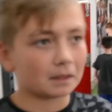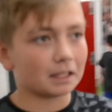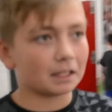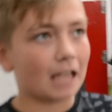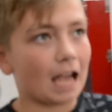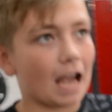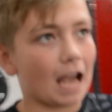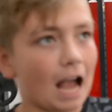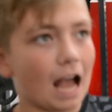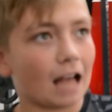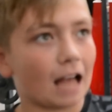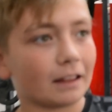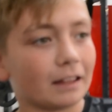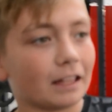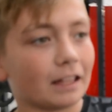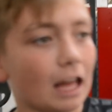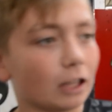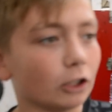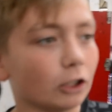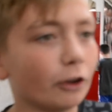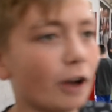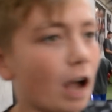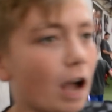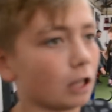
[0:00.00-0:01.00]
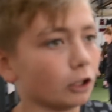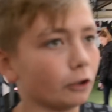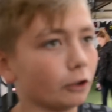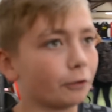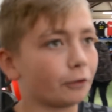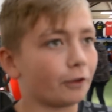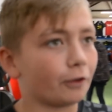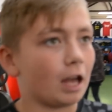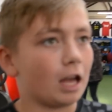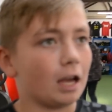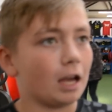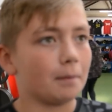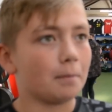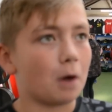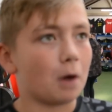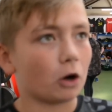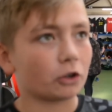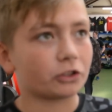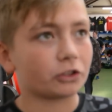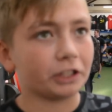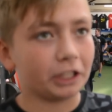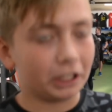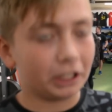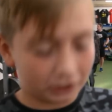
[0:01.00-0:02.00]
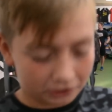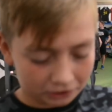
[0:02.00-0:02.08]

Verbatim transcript: Yeah, I love, I love uh, boxing.